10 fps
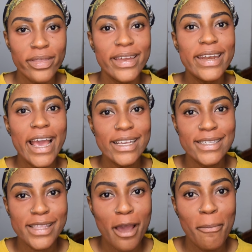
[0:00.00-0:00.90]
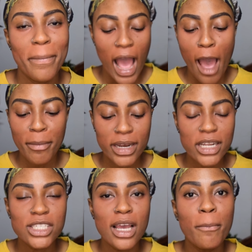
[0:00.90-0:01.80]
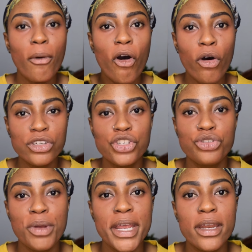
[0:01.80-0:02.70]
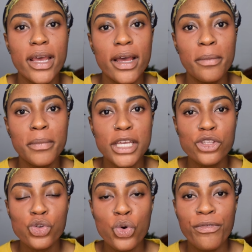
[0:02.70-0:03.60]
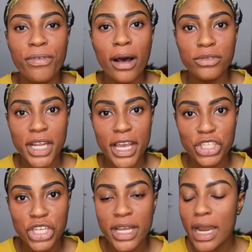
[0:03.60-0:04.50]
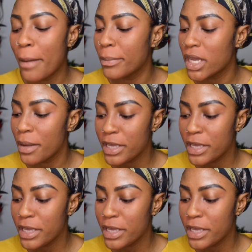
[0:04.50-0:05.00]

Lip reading: the next step, I'm gonna jump on straight into foundation. I'm gonna be